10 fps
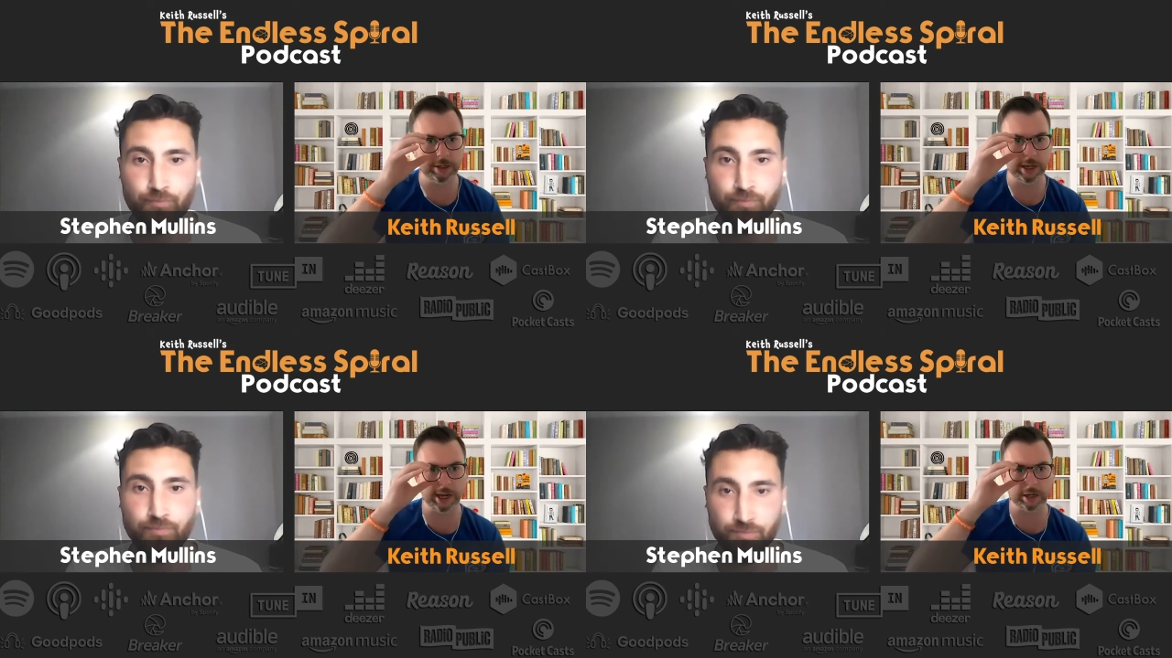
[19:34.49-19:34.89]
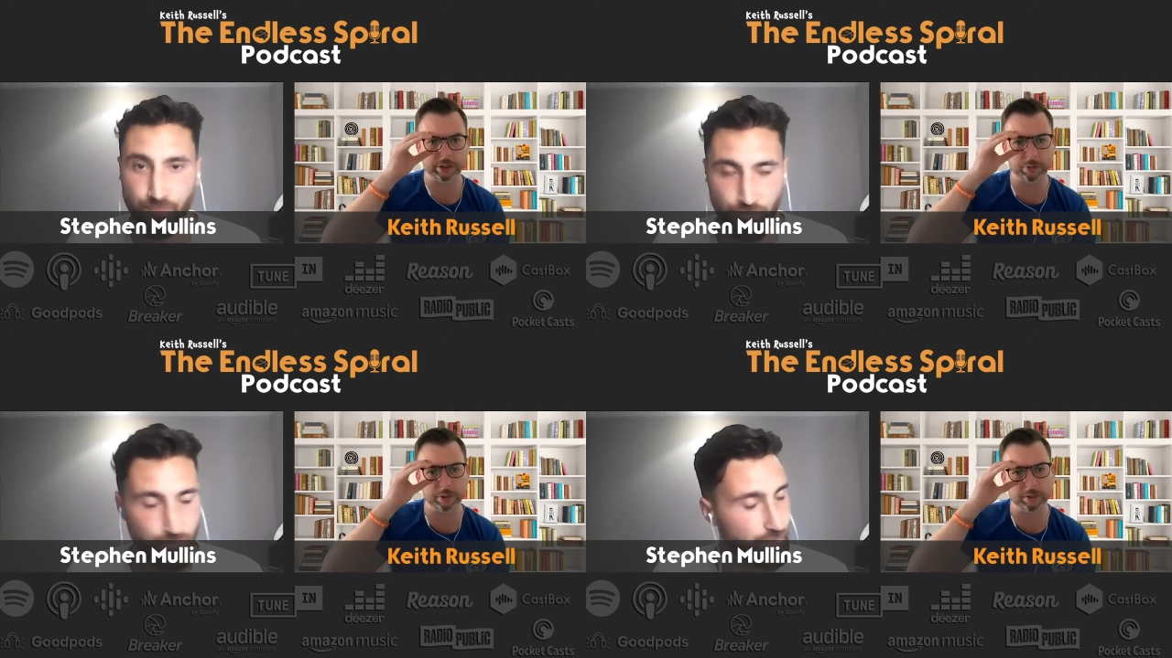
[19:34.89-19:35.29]
Speaker 1: end because I
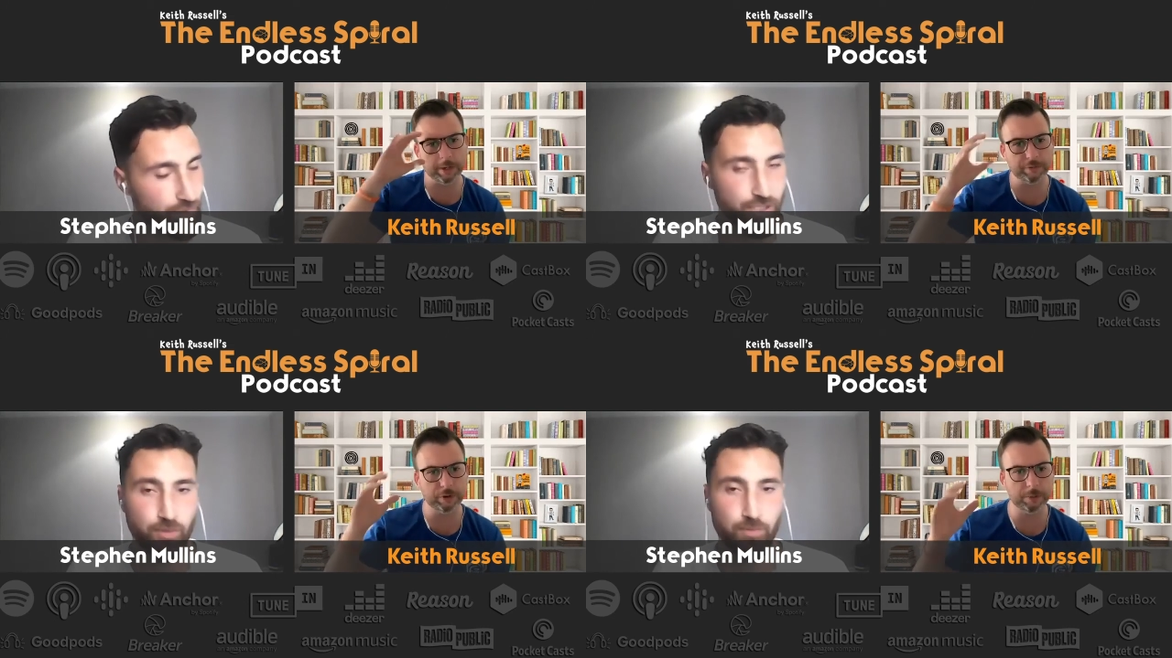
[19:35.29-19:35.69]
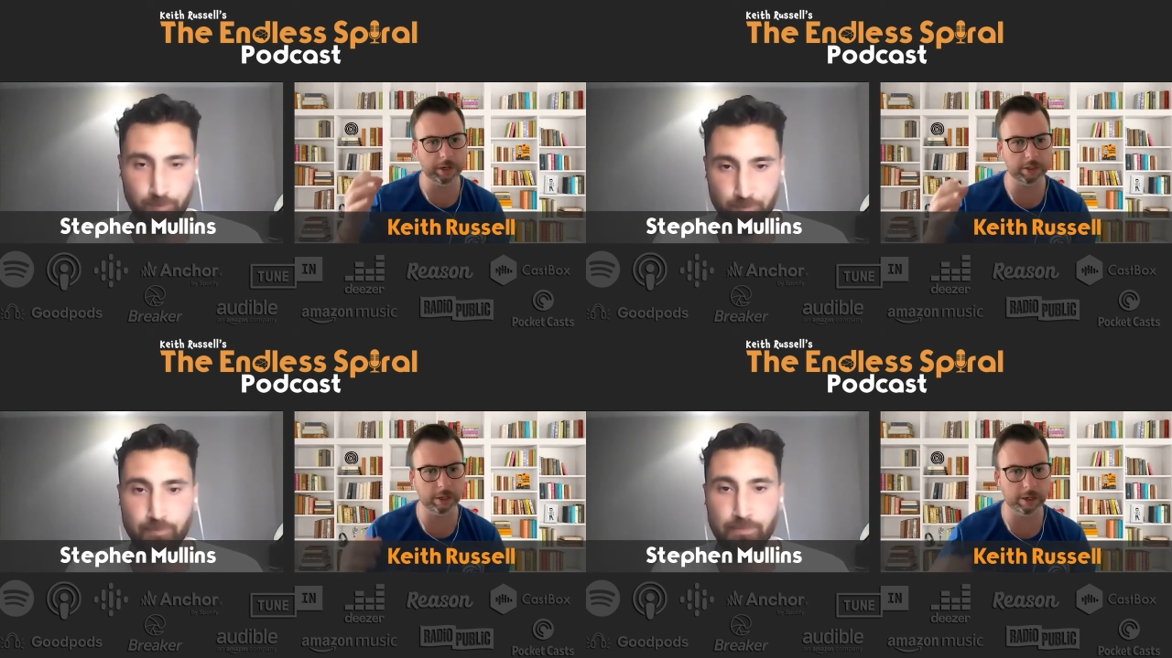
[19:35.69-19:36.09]
want to spend a few
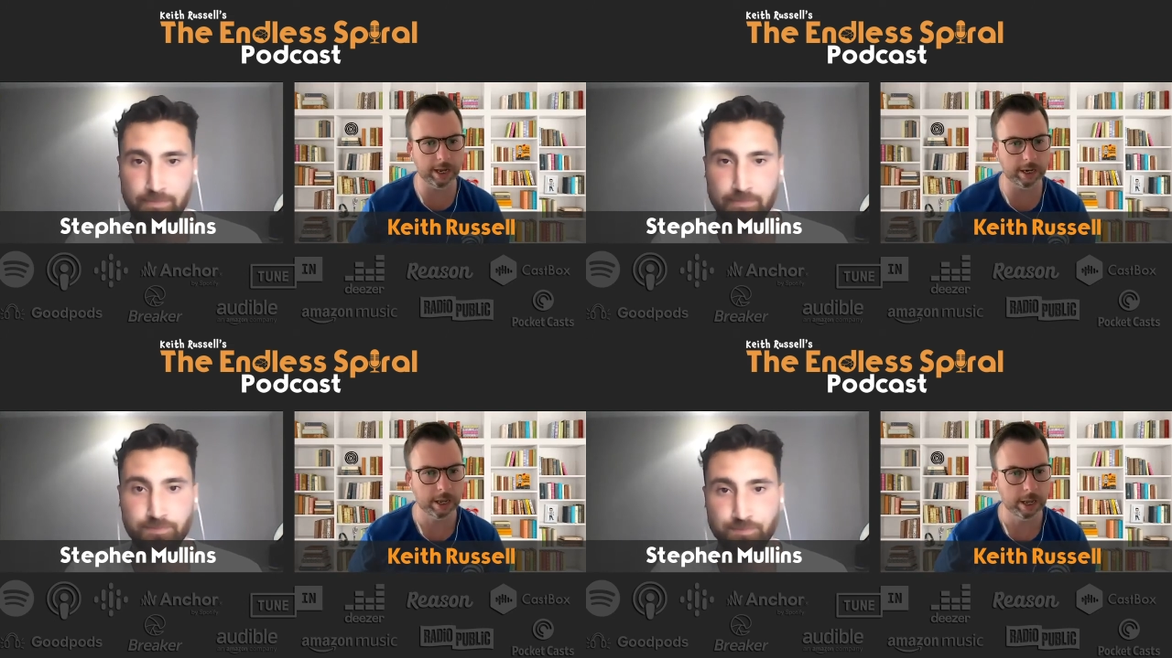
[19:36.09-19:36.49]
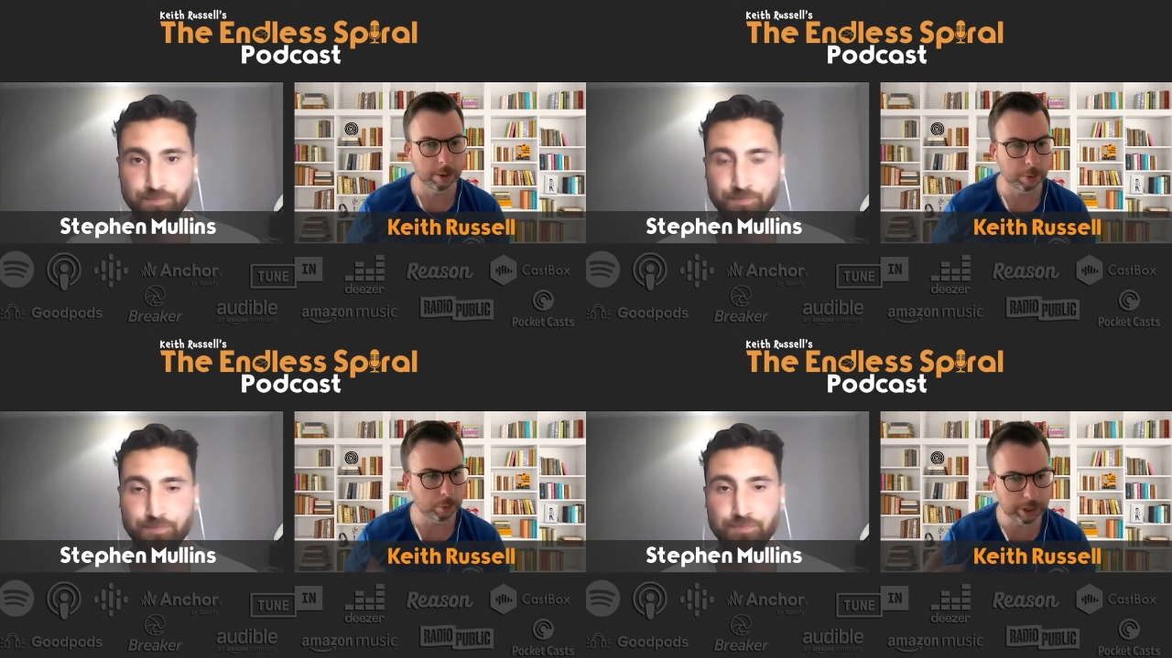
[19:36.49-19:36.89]
minutes on that.
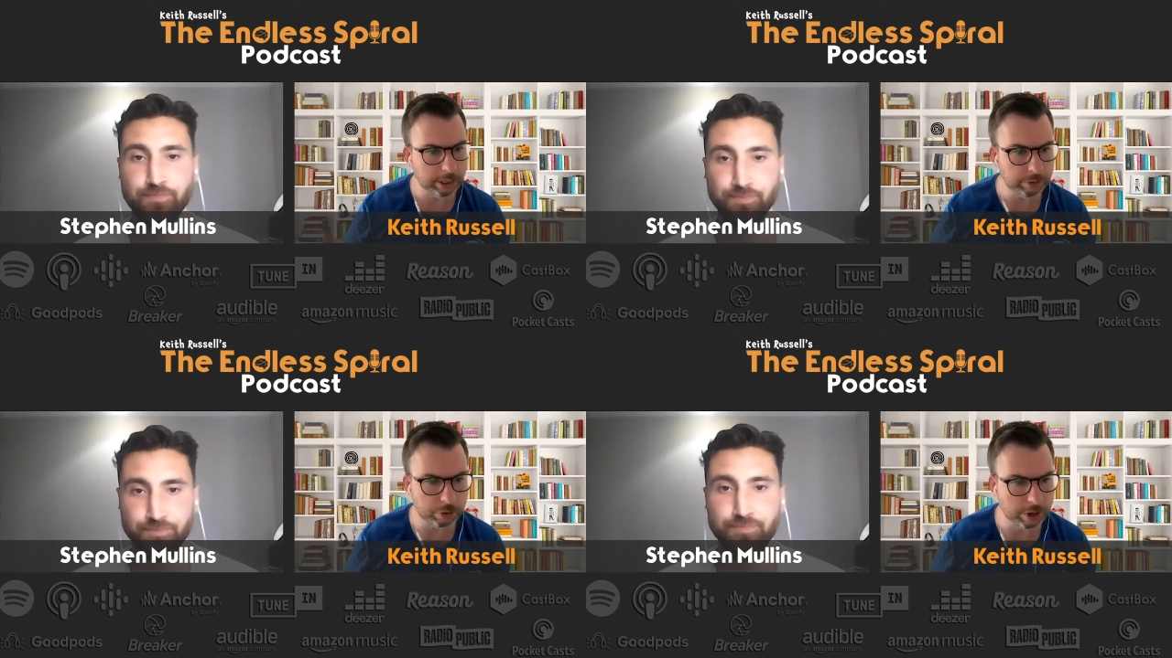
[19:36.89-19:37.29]
But we literally only